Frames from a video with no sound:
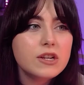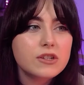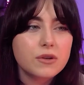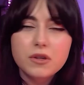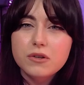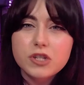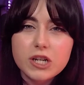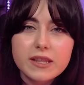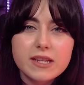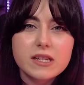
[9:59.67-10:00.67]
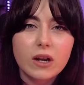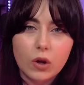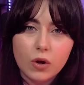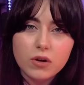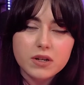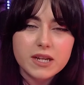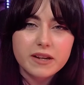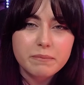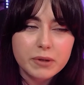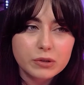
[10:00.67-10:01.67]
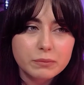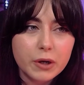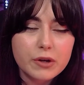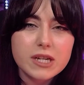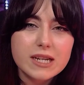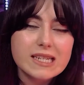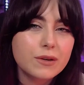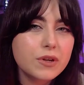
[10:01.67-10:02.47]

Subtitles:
So usually these are locked in build mode until you